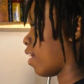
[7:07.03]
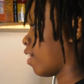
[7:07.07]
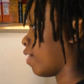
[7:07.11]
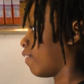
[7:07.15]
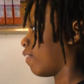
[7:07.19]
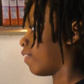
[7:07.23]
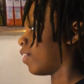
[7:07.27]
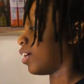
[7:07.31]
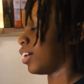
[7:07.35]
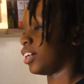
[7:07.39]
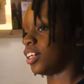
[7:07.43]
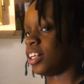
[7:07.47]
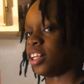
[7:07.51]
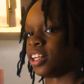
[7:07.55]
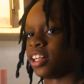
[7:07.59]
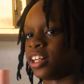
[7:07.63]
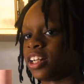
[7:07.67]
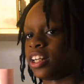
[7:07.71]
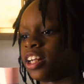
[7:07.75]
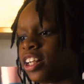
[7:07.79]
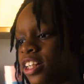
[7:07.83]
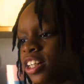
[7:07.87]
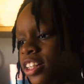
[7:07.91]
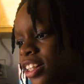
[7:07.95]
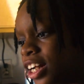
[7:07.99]

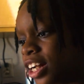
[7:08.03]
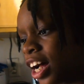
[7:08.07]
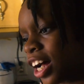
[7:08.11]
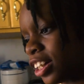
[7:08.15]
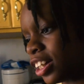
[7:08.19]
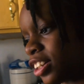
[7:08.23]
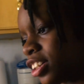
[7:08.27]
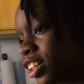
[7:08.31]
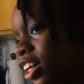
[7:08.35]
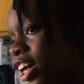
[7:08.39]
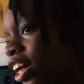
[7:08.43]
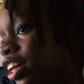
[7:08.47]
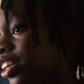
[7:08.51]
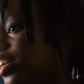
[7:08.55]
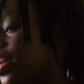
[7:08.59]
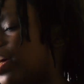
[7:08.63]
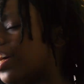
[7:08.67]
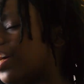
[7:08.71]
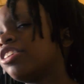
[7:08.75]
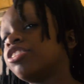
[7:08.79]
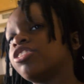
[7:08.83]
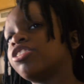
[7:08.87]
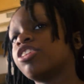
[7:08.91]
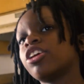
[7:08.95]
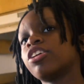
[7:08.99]
What? That's your end
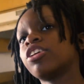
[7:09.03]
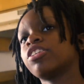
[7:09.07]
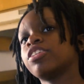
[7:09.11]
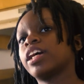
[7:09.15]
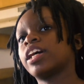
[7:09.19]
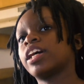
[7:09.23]
intro?